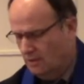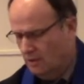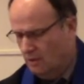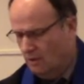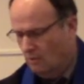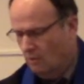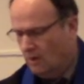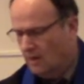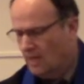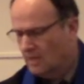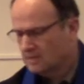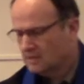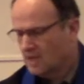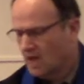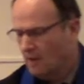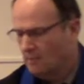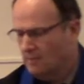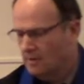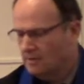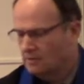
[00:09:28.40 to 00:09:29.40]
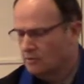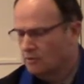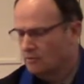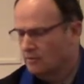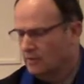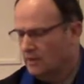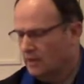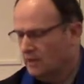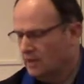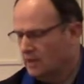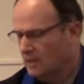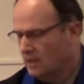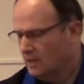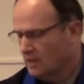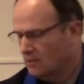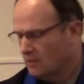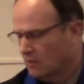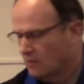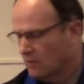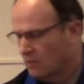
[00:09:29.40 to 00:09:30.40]
What has come into being in
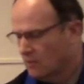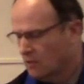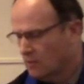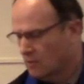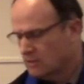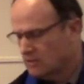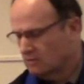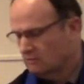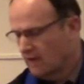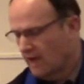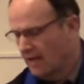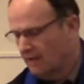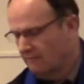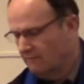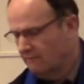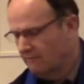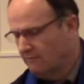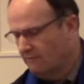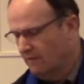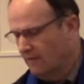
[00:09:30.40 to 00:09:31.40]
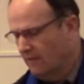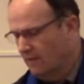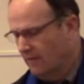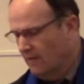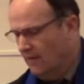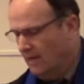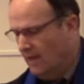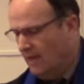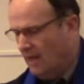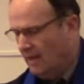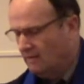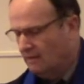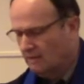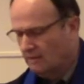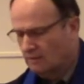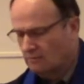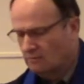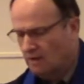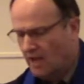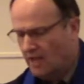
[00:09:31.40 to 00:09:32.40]
the Word was life, and in
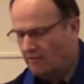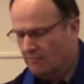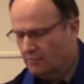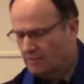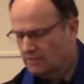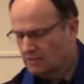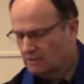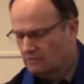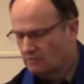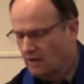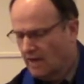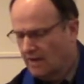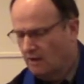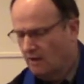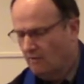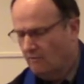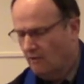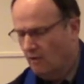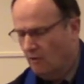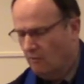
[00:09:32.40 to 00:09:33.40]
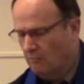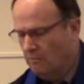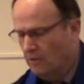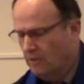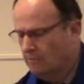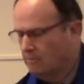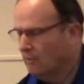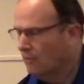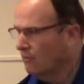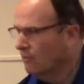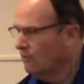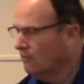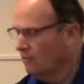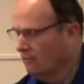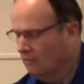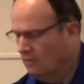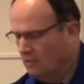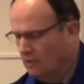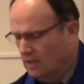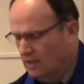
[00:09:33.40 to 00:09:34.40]
the life was the light of all people.
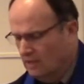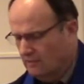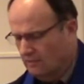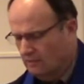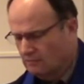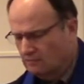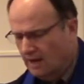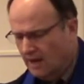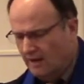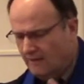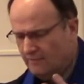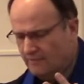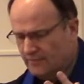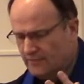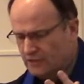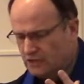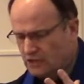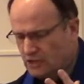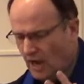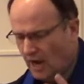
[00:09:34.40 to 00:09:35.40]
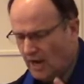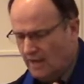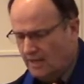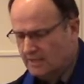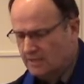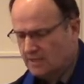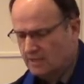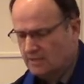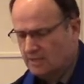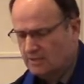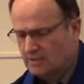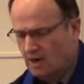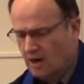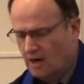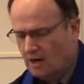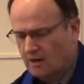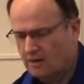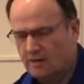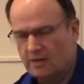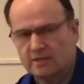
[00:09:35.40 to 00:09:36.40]
The light shines in the
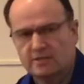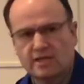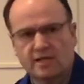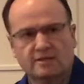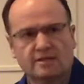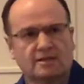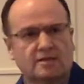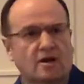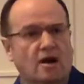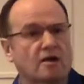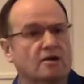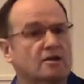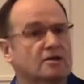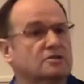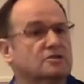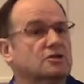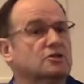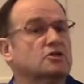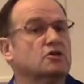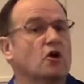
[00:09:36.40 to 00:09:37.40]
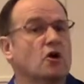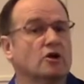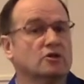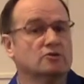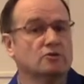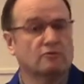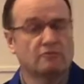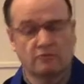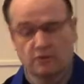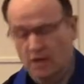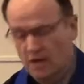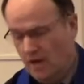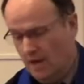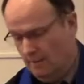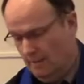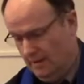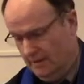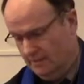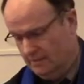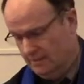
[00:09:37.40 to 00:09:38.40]
darkness, and the darkness did not
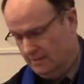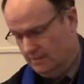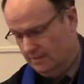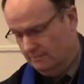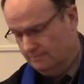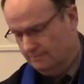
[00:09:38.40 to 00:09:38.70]
overcome it.